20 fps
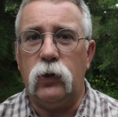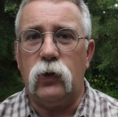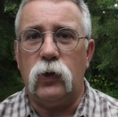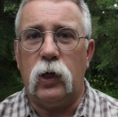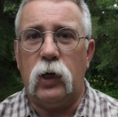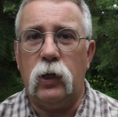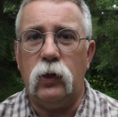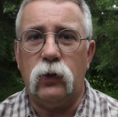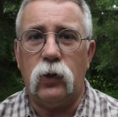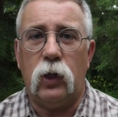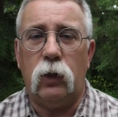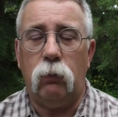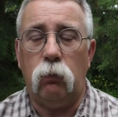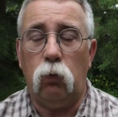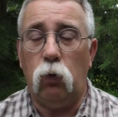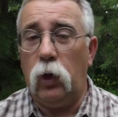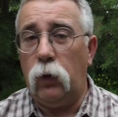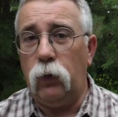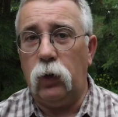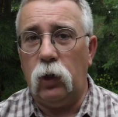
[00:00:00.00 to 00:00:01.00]
disease that
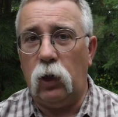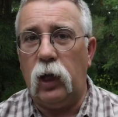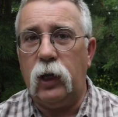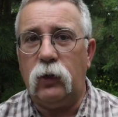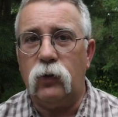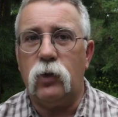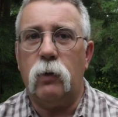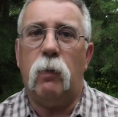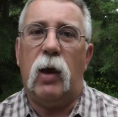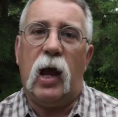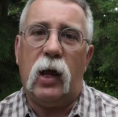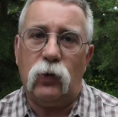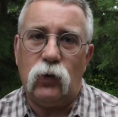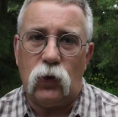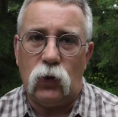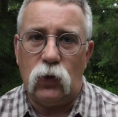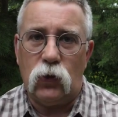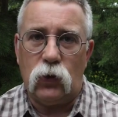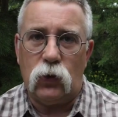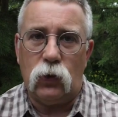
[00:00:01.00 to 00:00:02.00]
we would like some
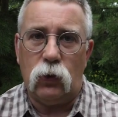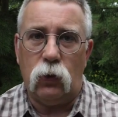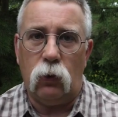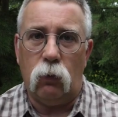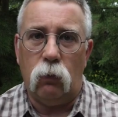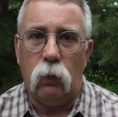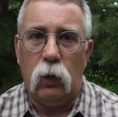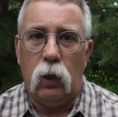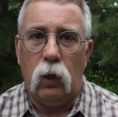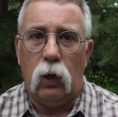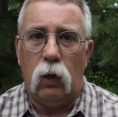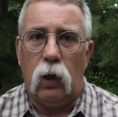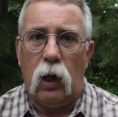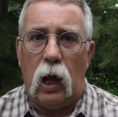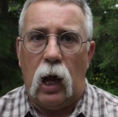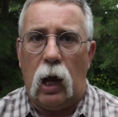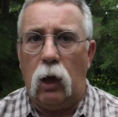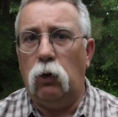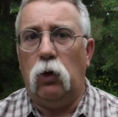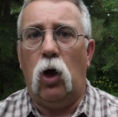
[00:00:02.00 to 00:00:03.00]
answers to.
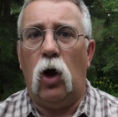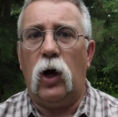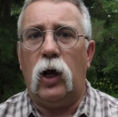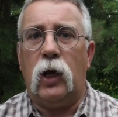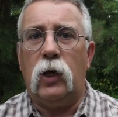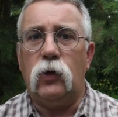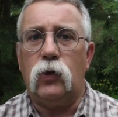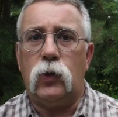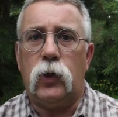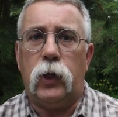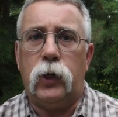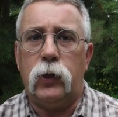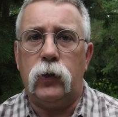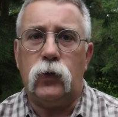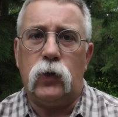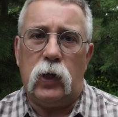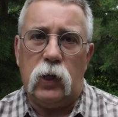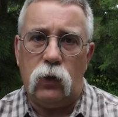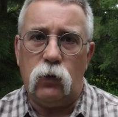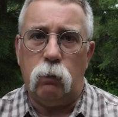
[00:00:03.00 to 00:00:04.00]
How long has the
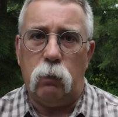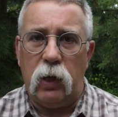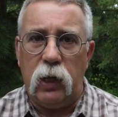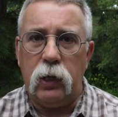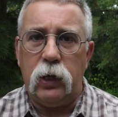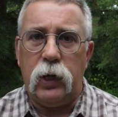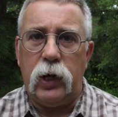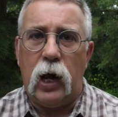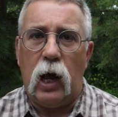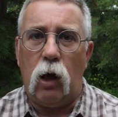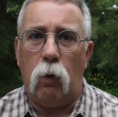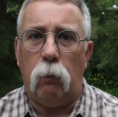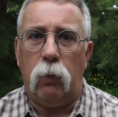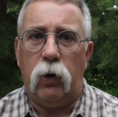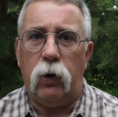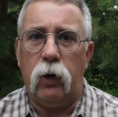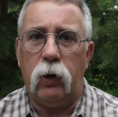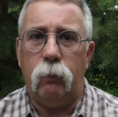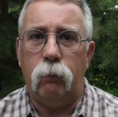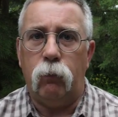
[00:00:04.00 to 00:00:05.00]
disease been in
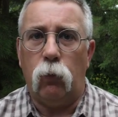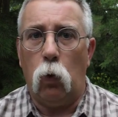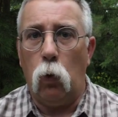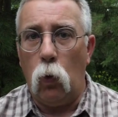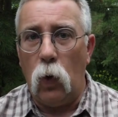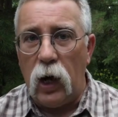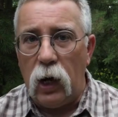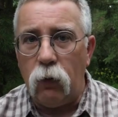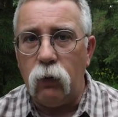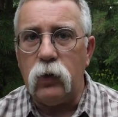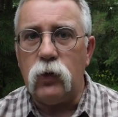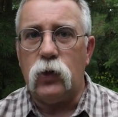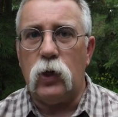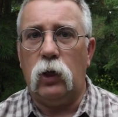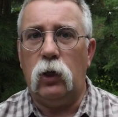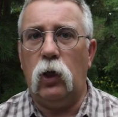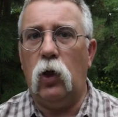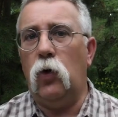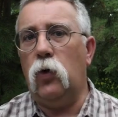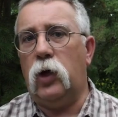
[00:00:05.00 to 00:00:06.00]
Alberta? Where is
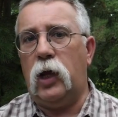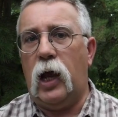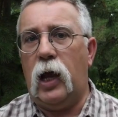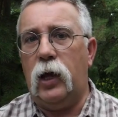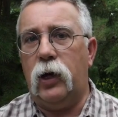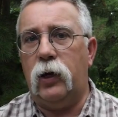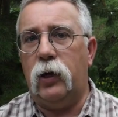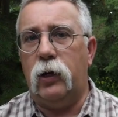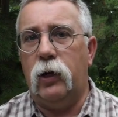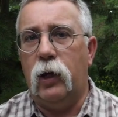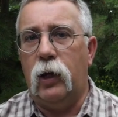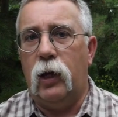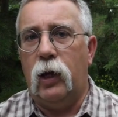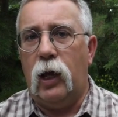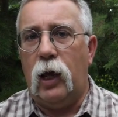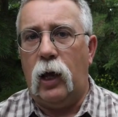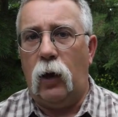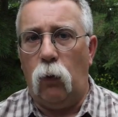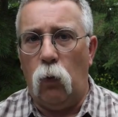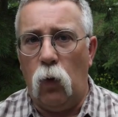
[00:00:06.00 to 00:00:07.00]
it located?
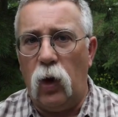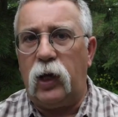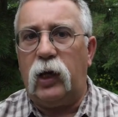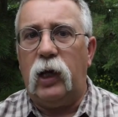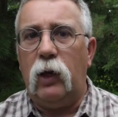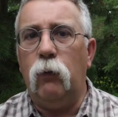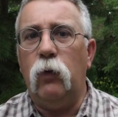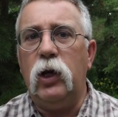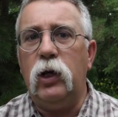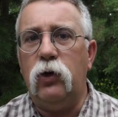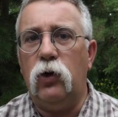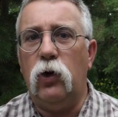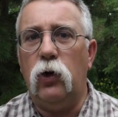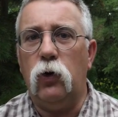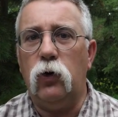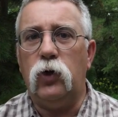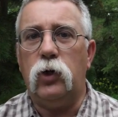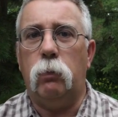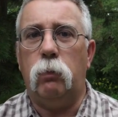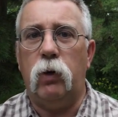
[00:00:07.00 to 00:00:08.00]
And what can we
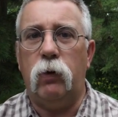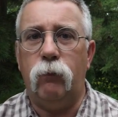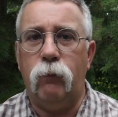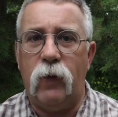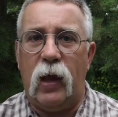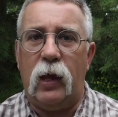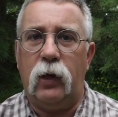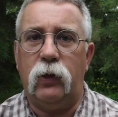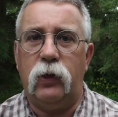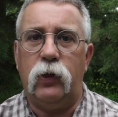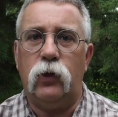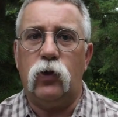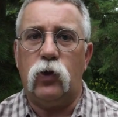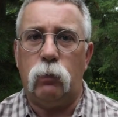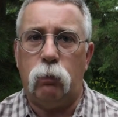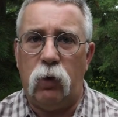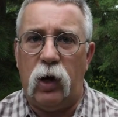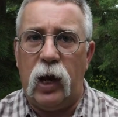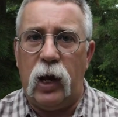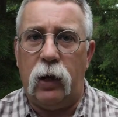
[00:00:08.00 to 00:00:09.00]
do to prevent its
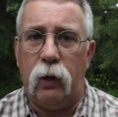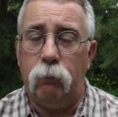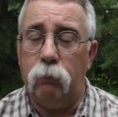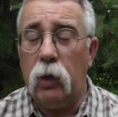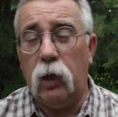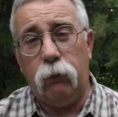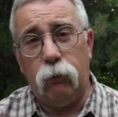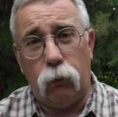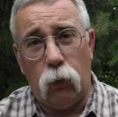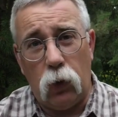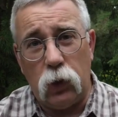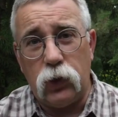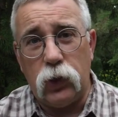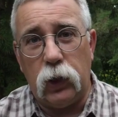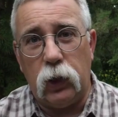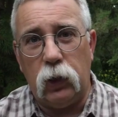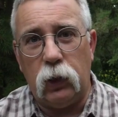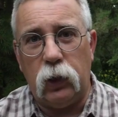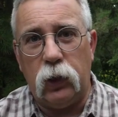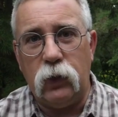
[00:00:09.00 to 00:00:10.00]
spread?
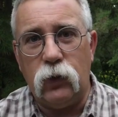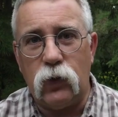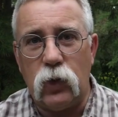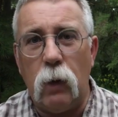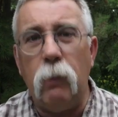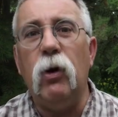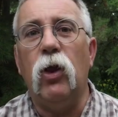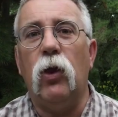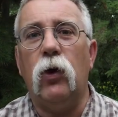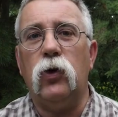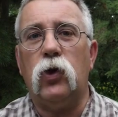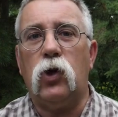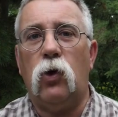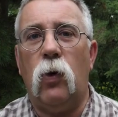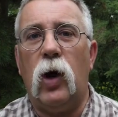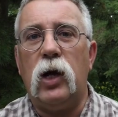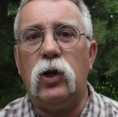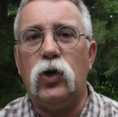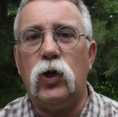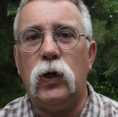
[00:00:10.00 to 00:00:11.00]
Unfortunately, some of those
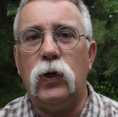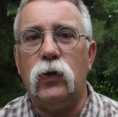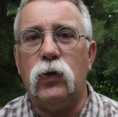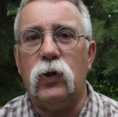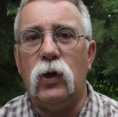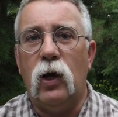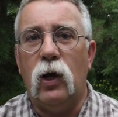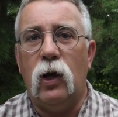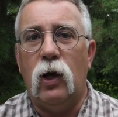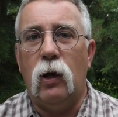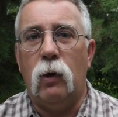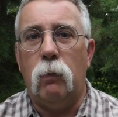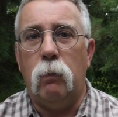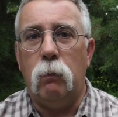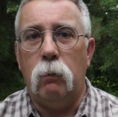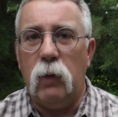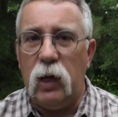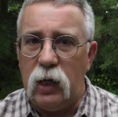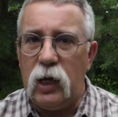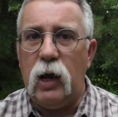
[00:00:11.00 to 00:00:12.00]
questions
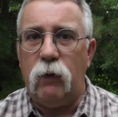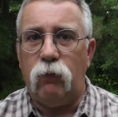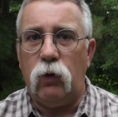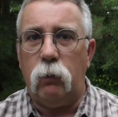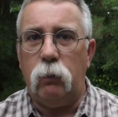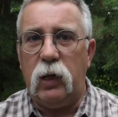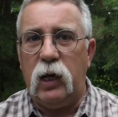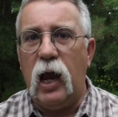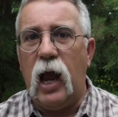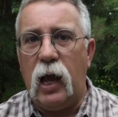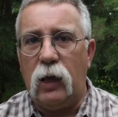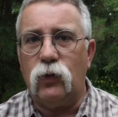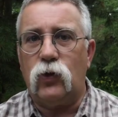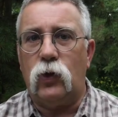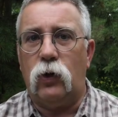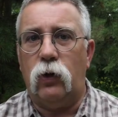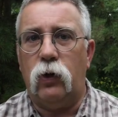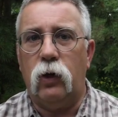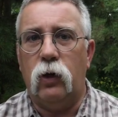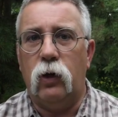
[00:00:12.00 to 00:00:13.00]
may never be
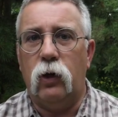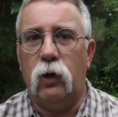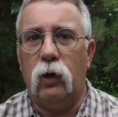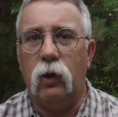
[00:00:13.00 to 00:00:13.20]
answered.